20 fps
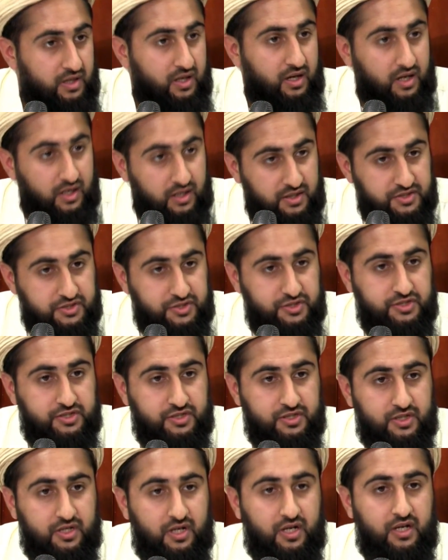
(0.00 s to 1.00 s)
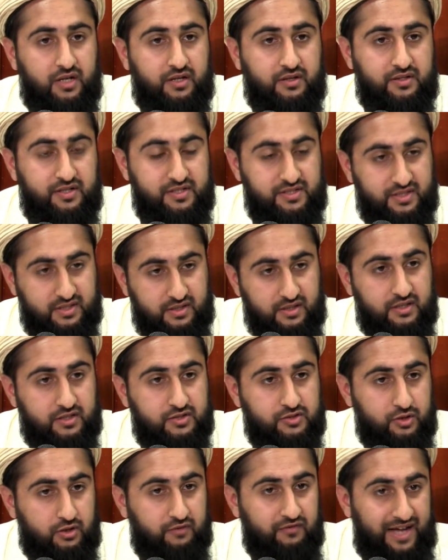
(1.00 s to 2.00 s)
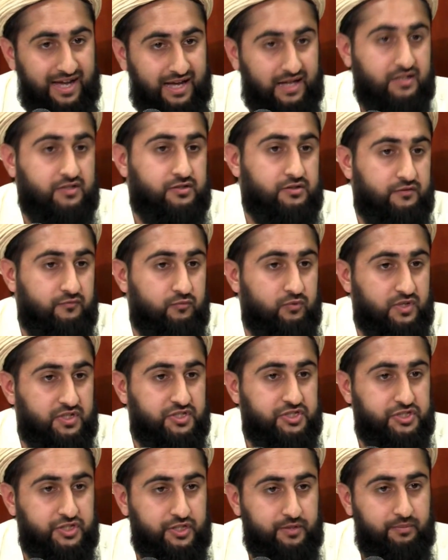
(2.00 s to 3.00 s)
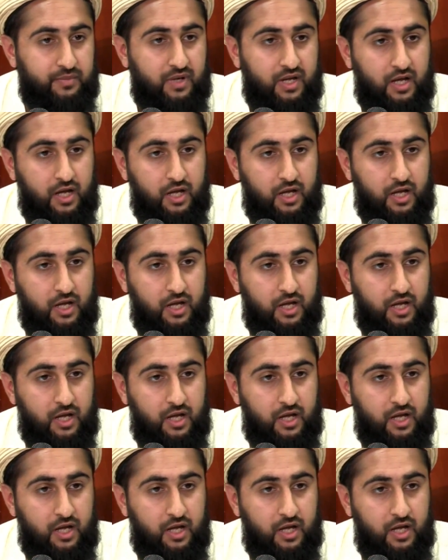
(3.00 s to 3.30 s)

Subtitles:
Hajj, these are sort of acts of worship.